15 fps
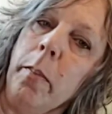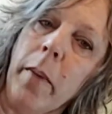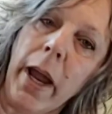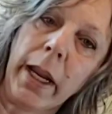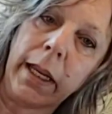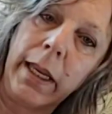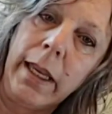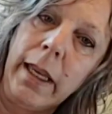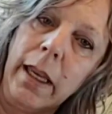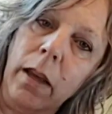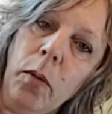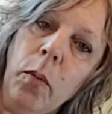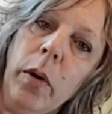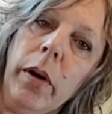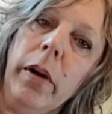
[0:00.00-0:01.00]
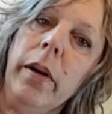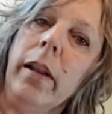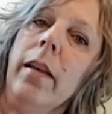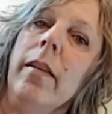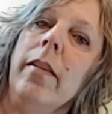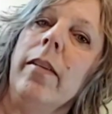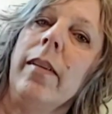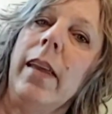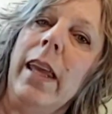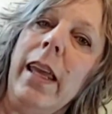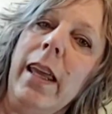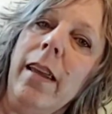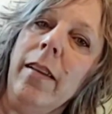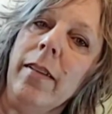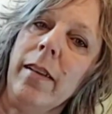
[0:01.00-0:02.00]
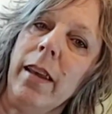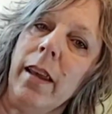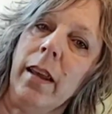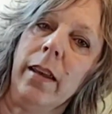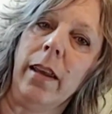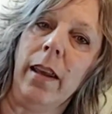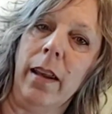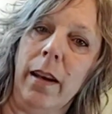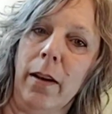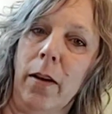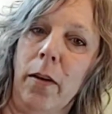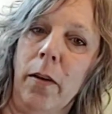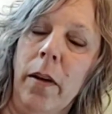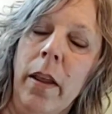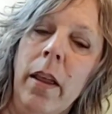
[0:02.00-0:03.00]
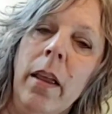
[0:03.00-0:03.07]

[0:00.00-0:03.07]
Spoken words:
My keyword is easy keto.